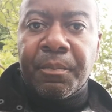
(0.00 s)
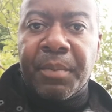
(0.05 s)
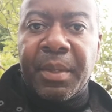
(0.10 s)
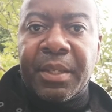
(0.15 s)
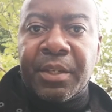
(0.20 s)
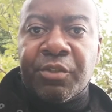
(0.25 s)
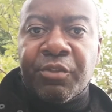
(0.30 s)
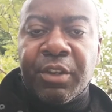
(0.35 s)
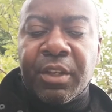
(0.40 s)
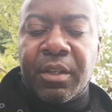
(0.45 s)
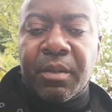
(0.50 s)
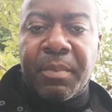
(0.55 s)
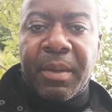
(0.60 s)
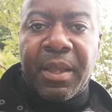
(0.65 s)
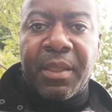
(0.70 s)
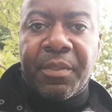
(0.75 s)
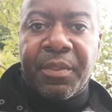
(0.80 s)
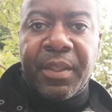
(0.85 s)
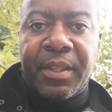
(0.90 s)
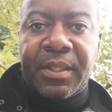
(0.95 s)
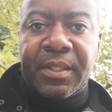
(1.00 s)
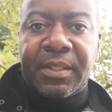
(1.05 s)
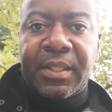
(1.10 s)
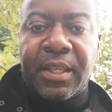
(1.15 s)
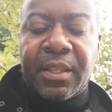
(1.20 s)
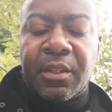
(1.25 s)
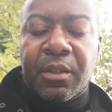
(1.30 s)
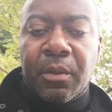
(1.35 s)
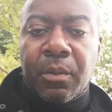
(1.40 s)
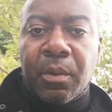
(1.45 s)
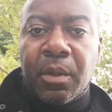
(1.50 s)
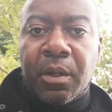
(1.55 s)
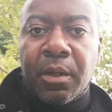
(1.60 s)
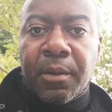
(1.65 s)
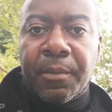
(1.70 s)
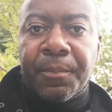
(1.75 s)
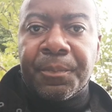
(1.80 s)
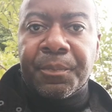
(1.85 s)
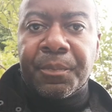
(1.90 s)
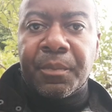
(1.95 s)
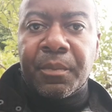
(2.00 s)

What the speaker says: being triggered by things that you are